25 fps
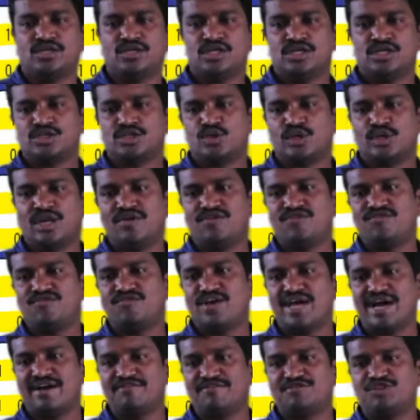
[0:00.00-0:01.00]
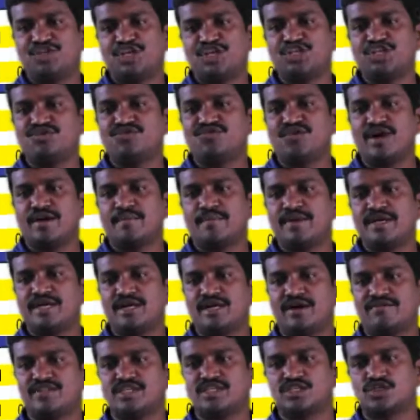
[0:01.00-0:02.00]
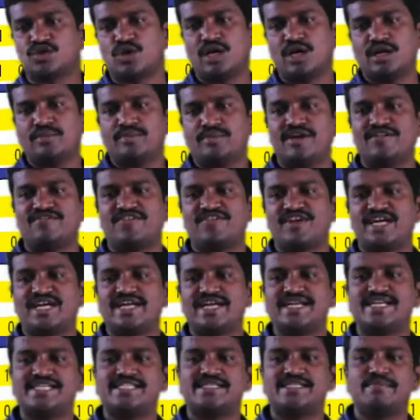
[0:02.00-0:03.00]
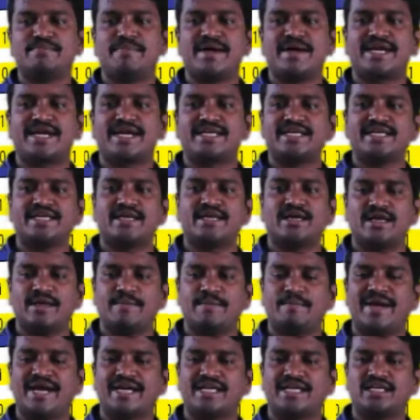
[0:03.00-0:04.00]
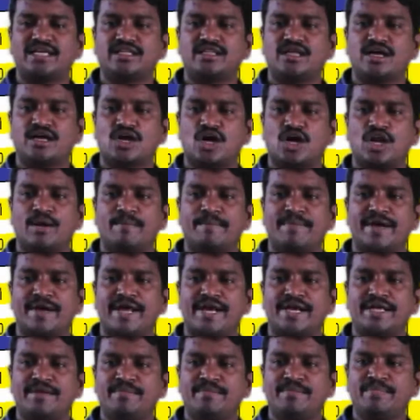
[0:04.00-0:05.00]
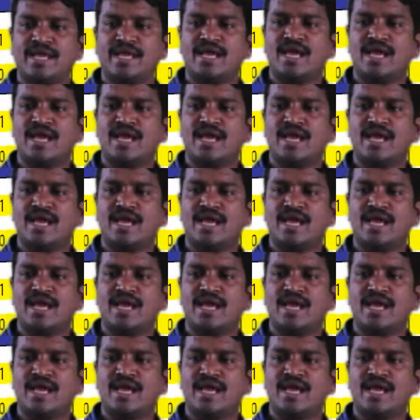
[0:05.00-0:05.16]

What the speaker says: So now we have changed 1 bit of this column, definitely it is impacting the column parity,